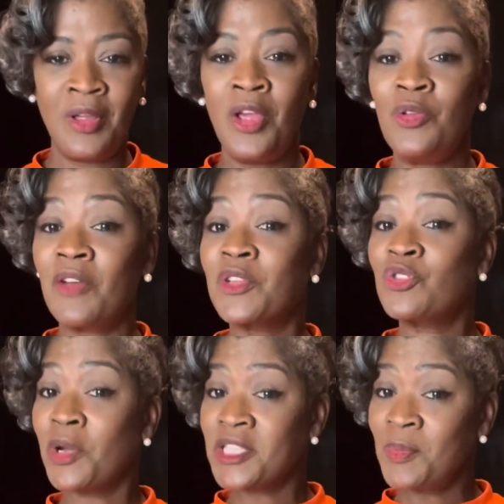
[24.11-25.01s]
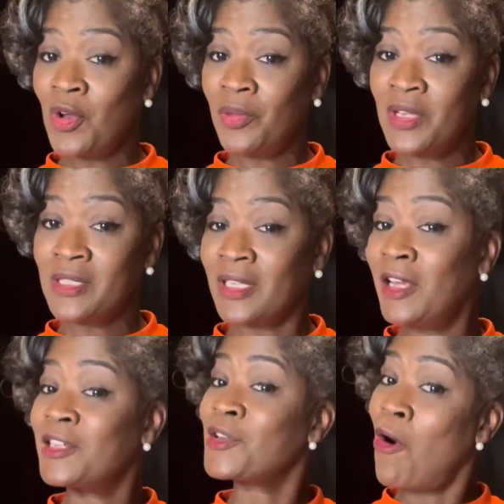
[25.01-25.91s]
You have to trust me on this. It
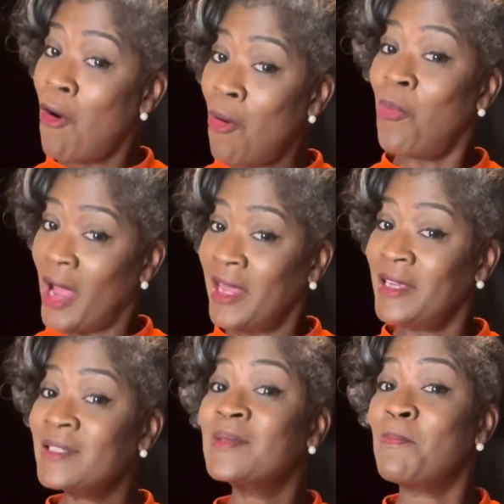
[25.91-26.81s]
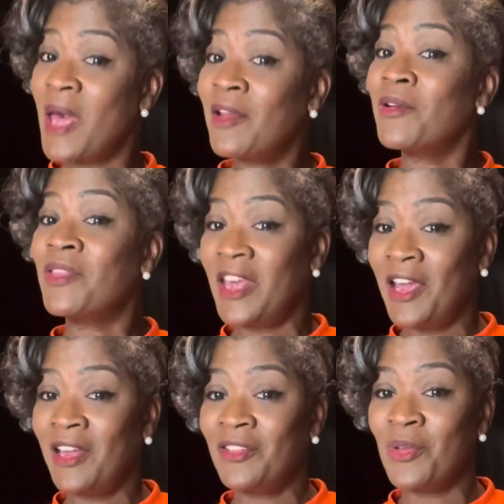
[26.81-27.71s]
is always better
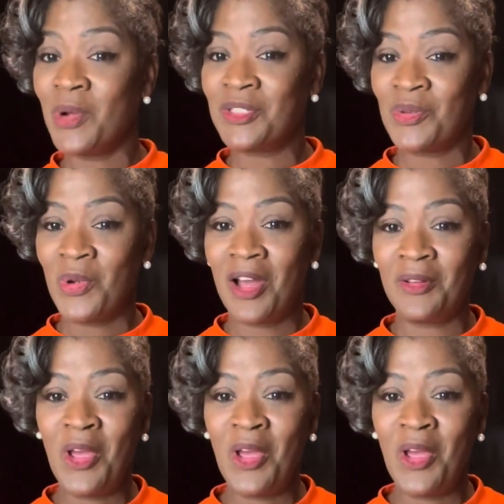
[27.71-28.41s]
than the restaurant.